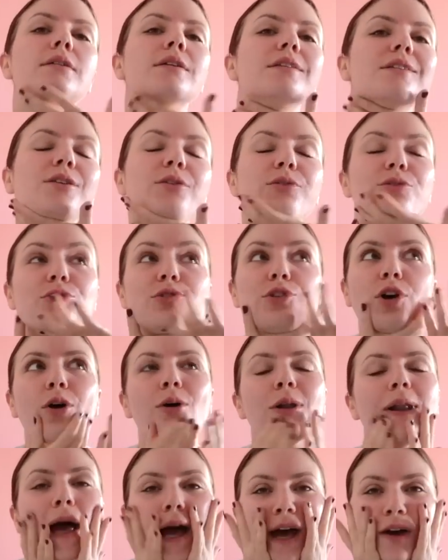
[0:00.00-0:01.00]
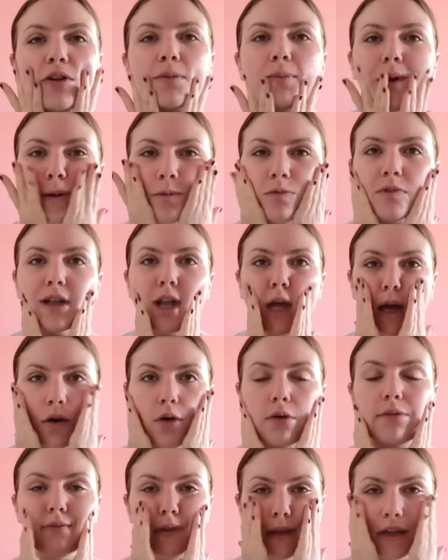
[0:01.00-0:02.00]
it's not so loud, but I feel
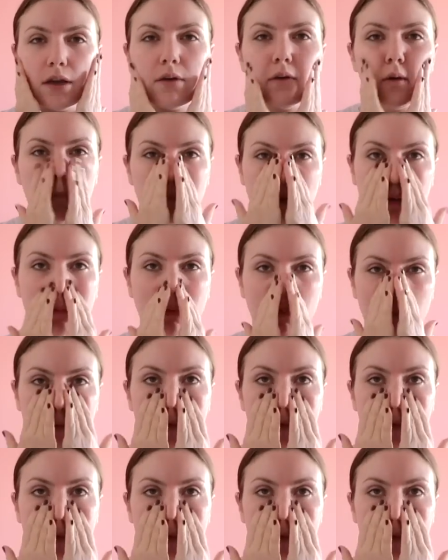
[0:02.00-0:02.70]
like on video it'd probably